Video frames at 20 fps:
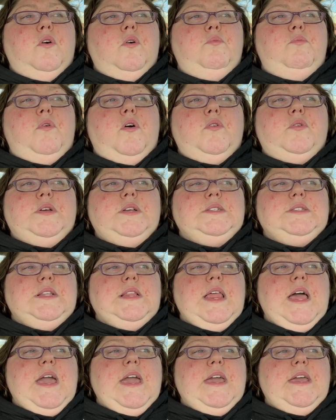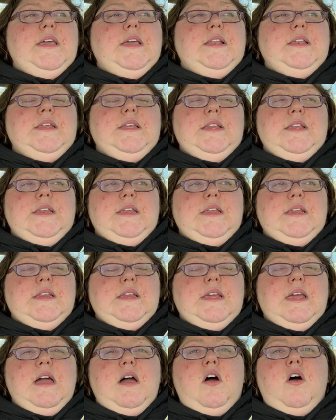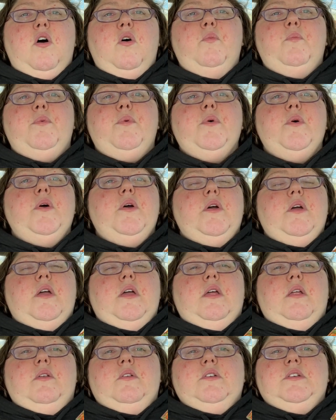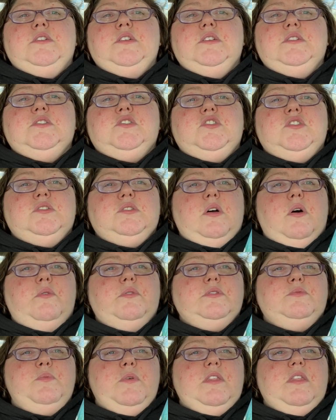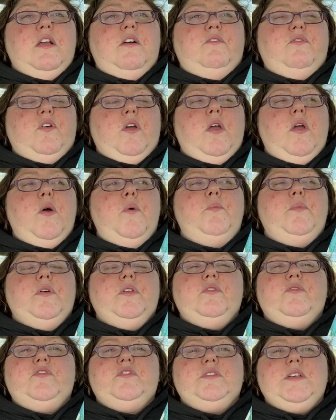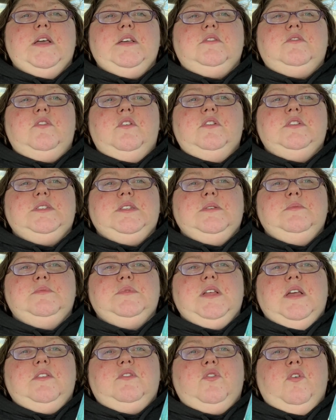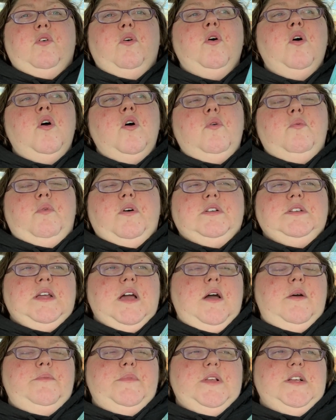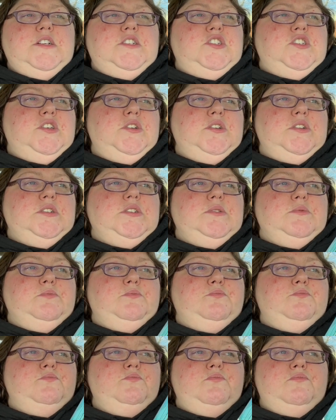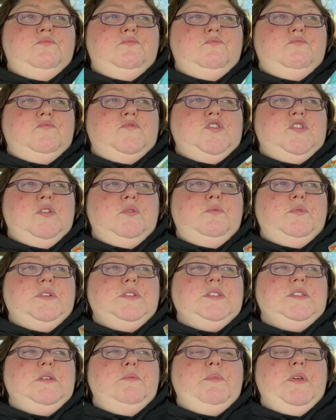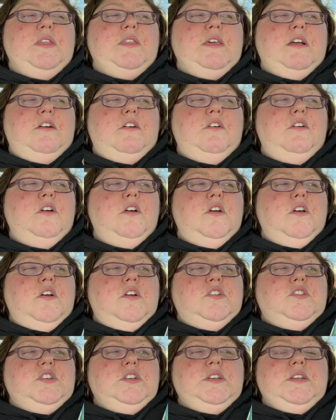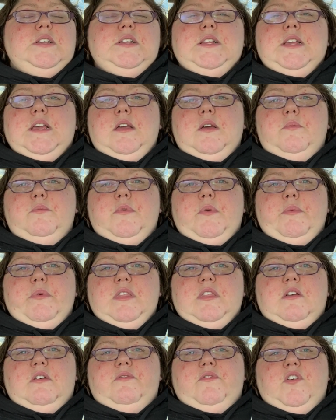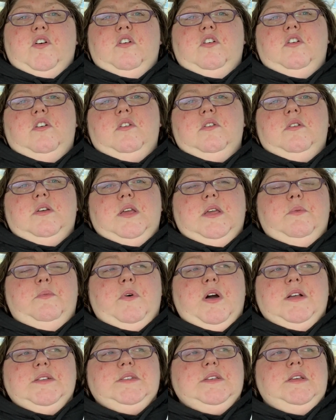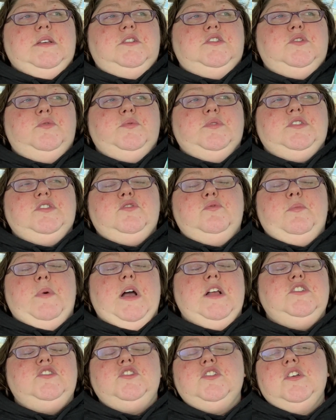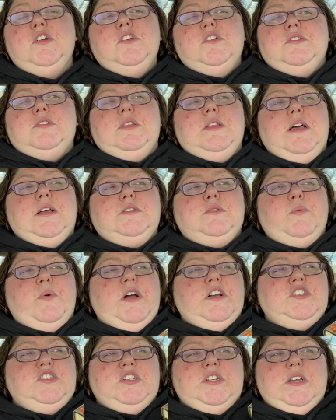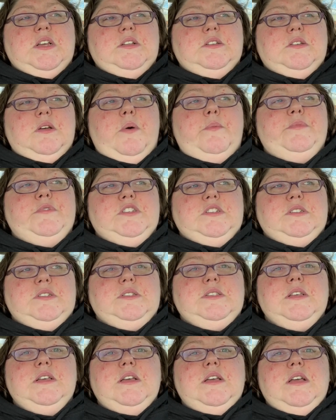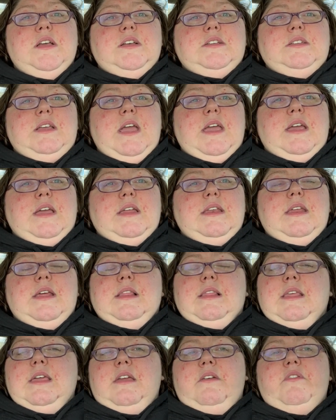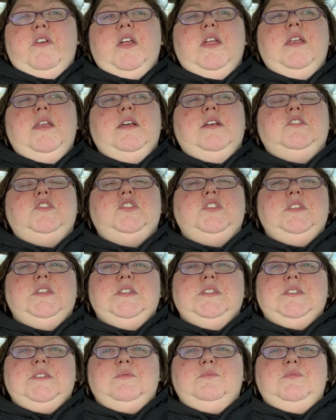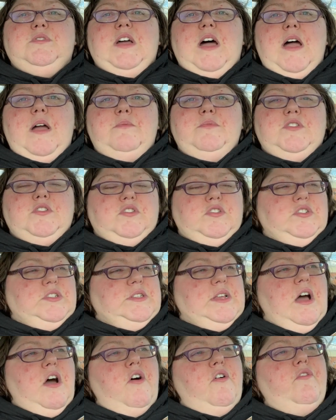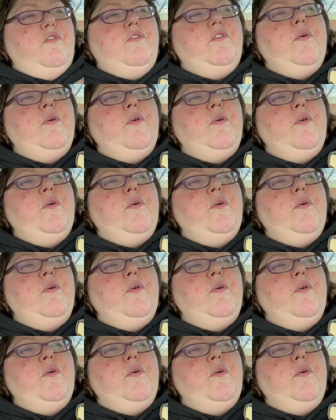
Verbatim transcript: broke his leg and he needed help, and he she's always been there for him, but it's like, it seems like the one time that she's she wants to be there, she needed him to be there for her, he wasn't. She was too much. So that's why she ended up just taking and leaving, and she needed some time to herself.